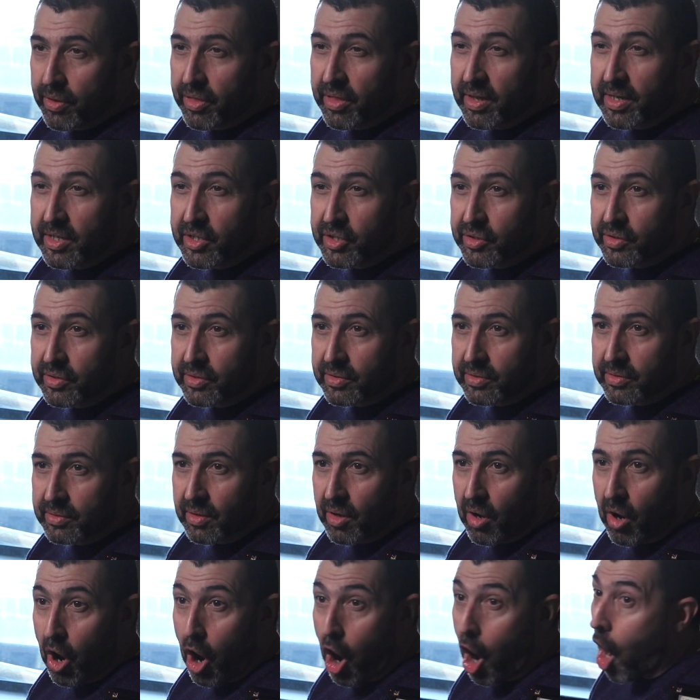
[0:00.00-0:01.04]
things
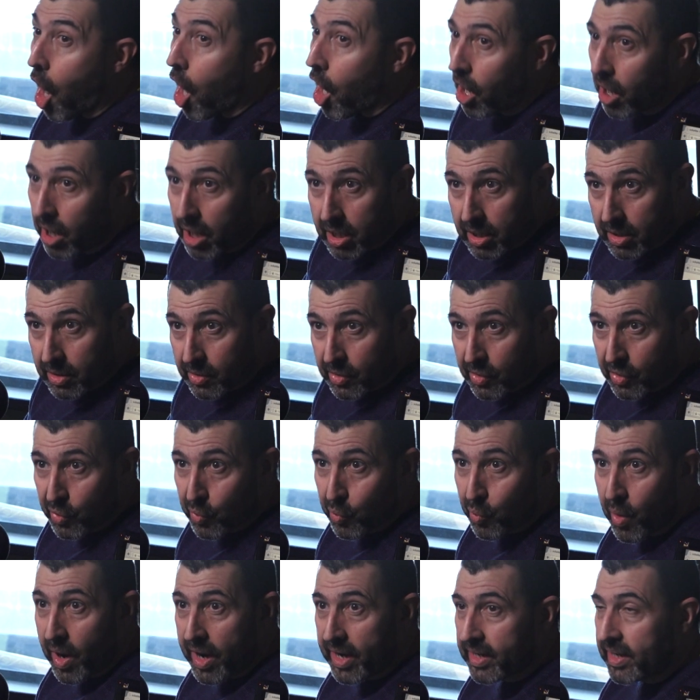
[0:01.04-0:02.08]
are
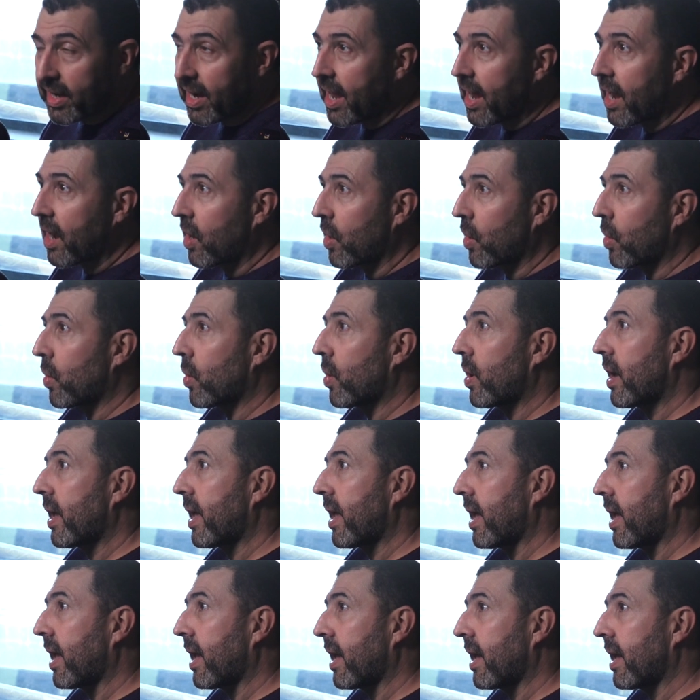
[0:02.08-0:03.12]
right now,
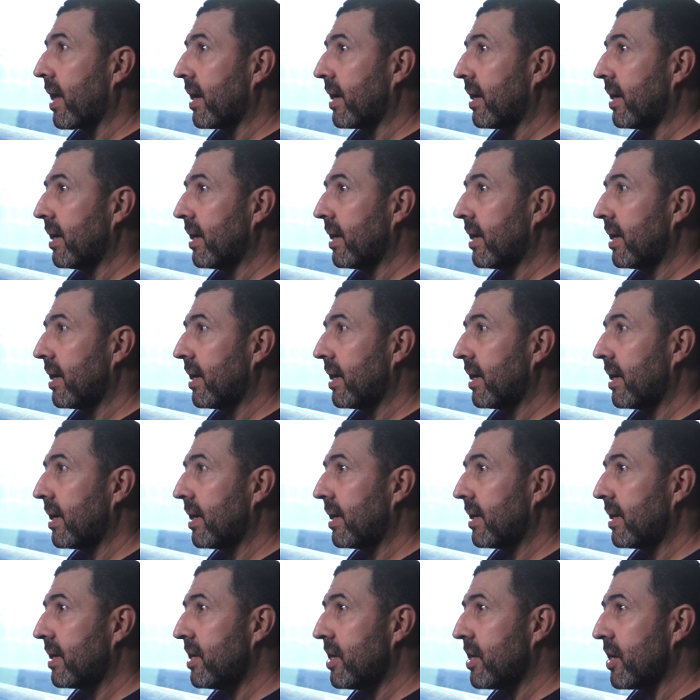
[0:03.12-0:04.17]
and
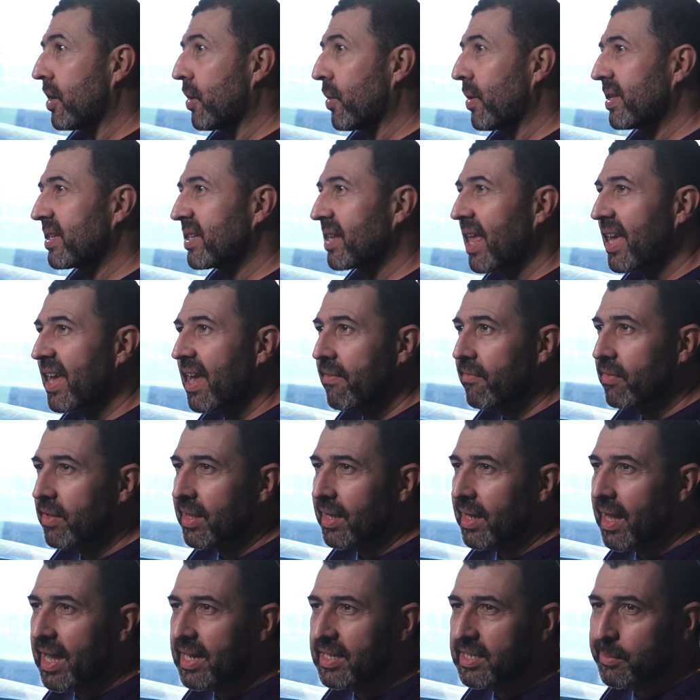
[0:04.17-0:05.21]
it's like
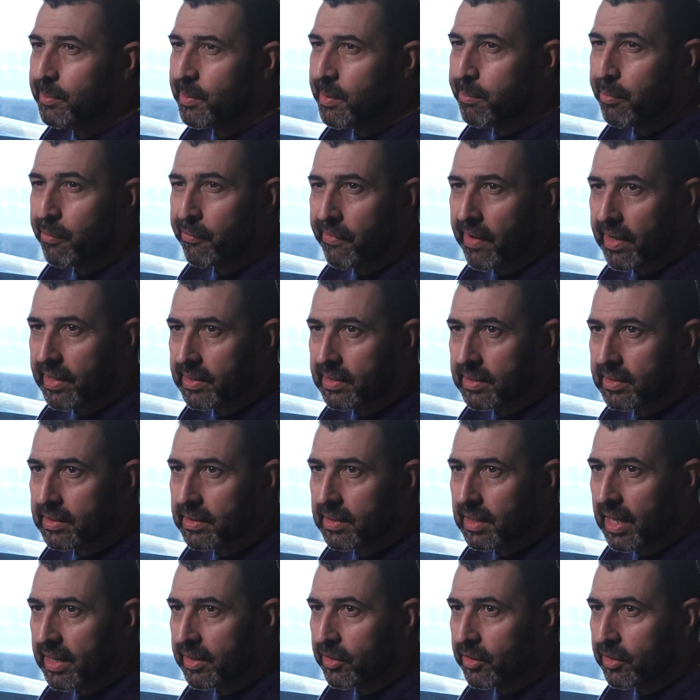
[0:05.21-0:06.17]
everything, it has to be perfected. Like